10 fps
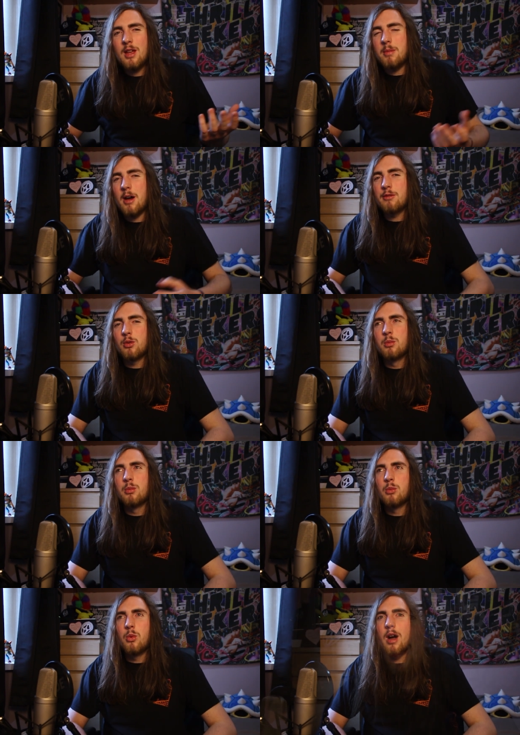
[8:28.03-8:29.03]
apart
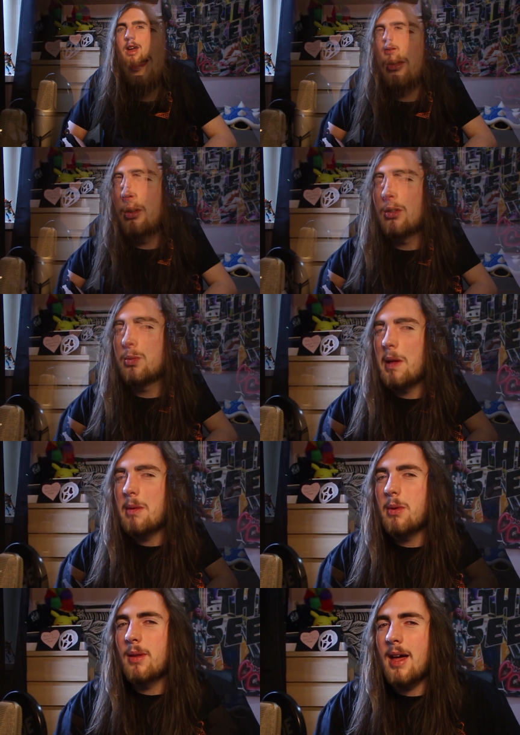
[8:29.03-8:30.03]
from why are all those
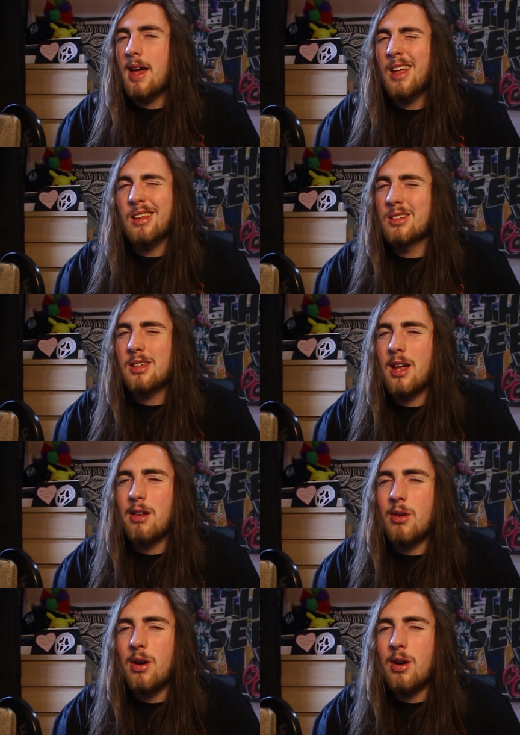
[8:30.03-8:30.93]
people there? It's kind of